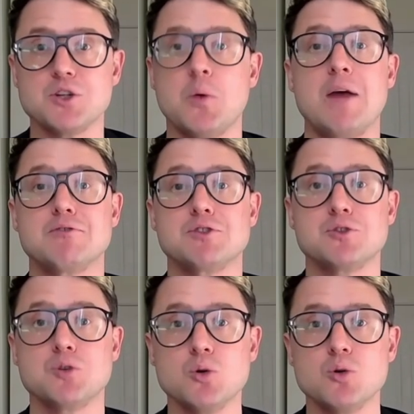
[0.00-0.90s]
You know, we have
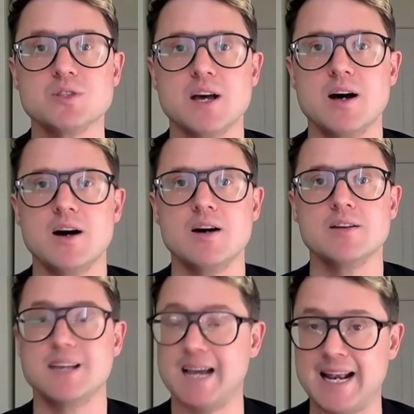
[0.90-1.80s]
schools that
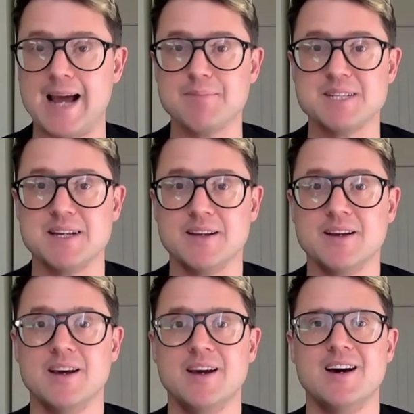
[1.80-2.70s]
are
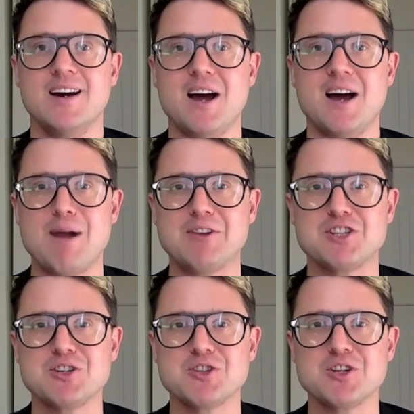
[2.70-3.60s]
collapsing around
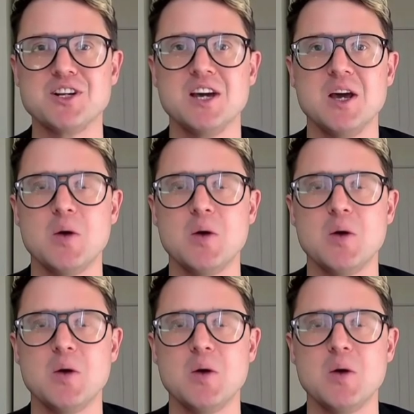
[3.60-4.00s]
children.